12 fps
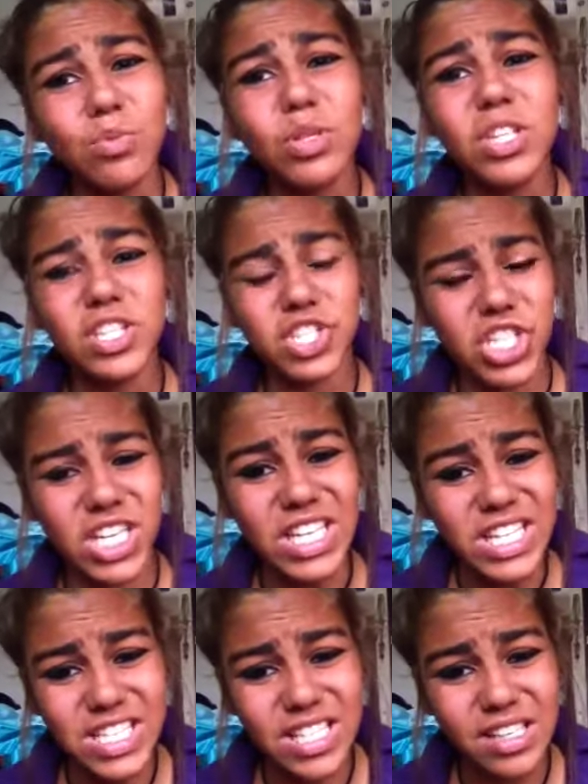will
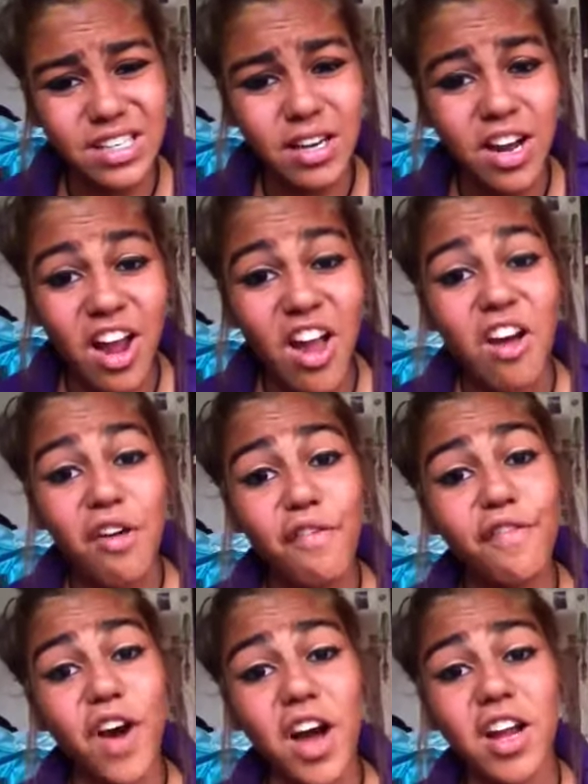legit
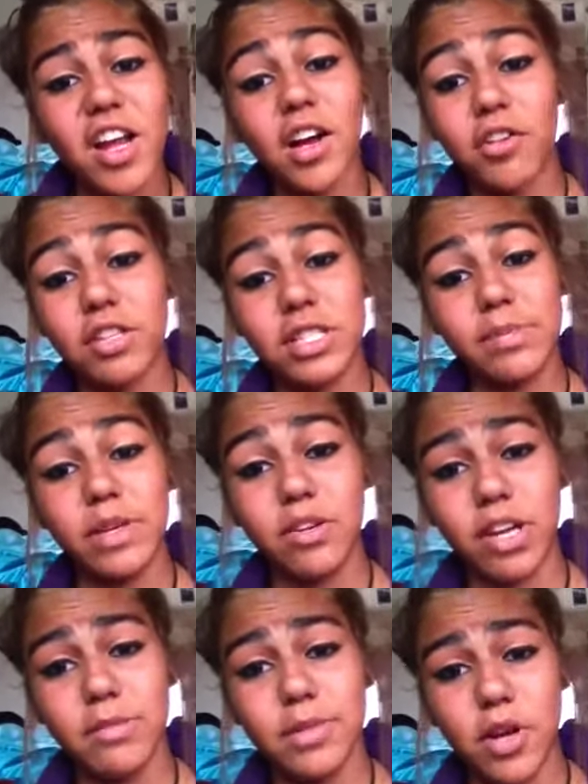fuck a Krispy
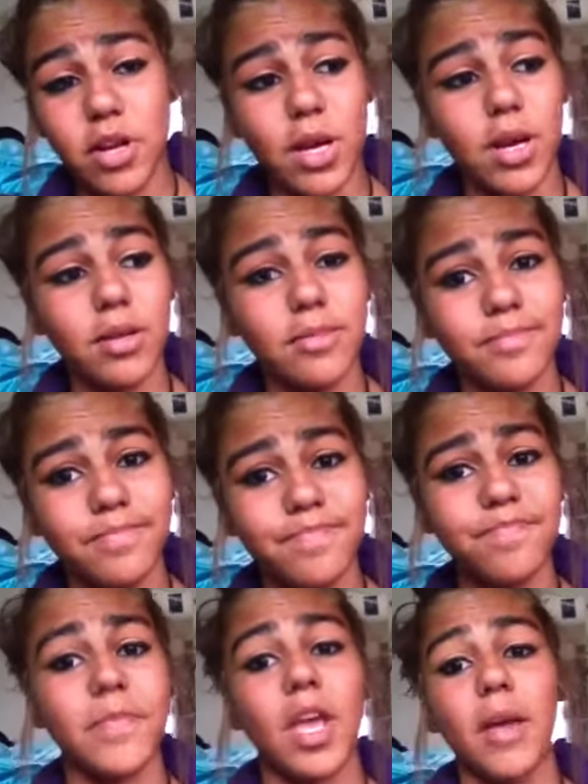Kreme donut
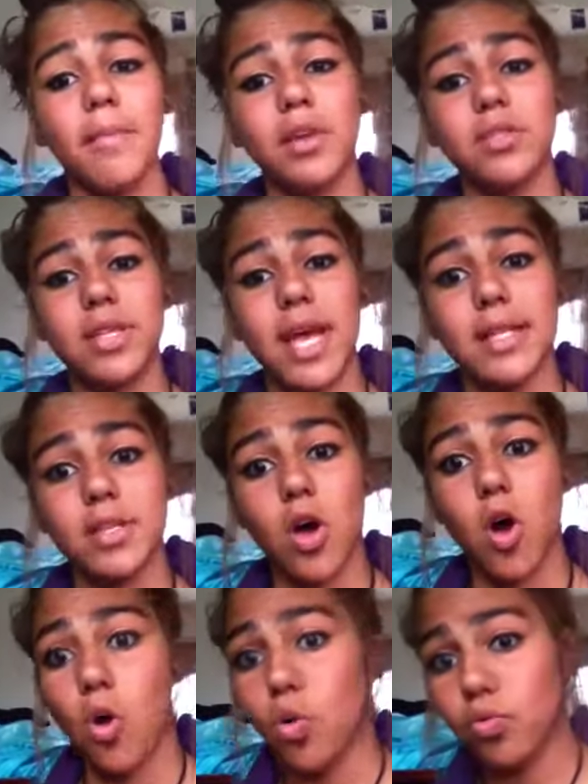because it has a
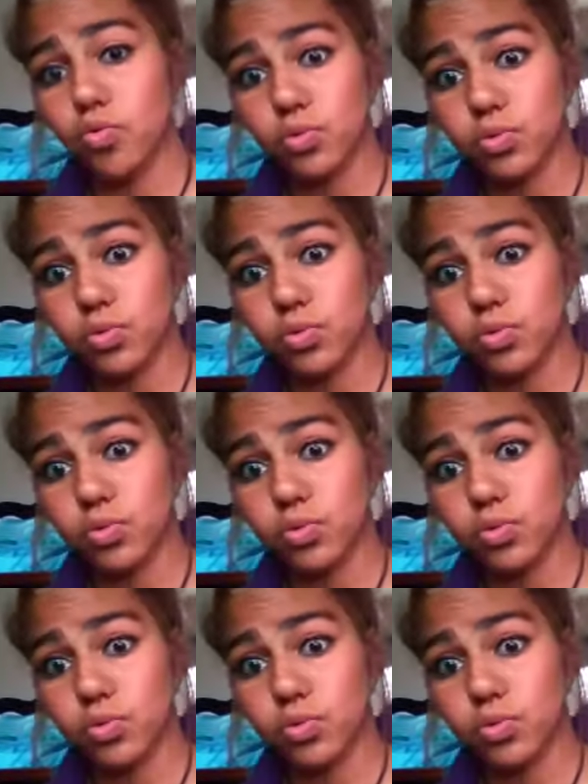hole.